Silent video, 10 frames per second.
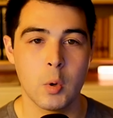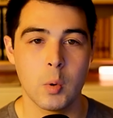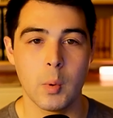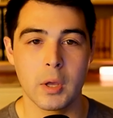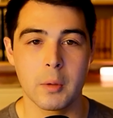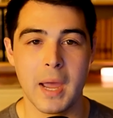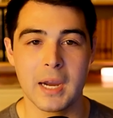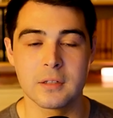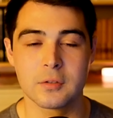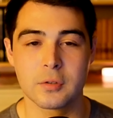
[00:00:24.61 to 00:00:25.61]
Well, welcome back
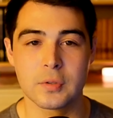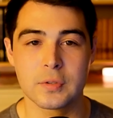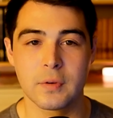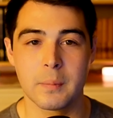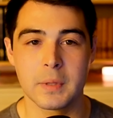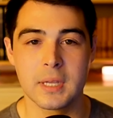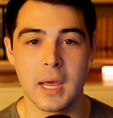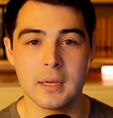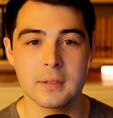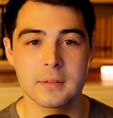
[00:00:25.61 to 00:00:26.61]
to Truths from the
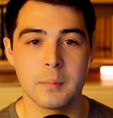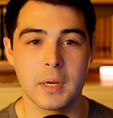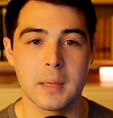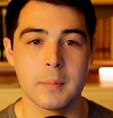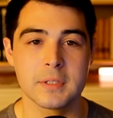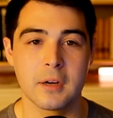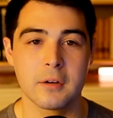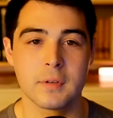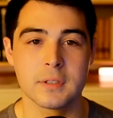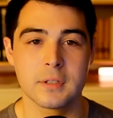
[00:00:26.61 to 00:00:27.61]
Text. My name is Aaron
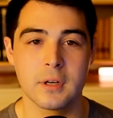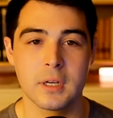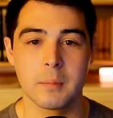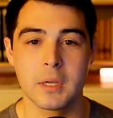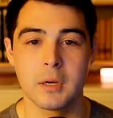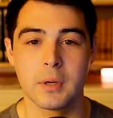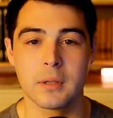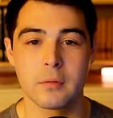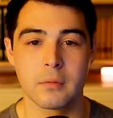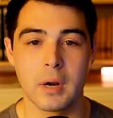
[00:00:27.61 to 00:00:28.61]
Ventura, and I'm here
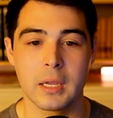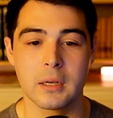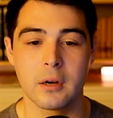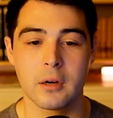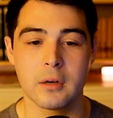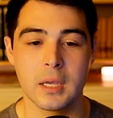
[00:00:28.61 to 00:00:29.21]
with Ryan Hurd.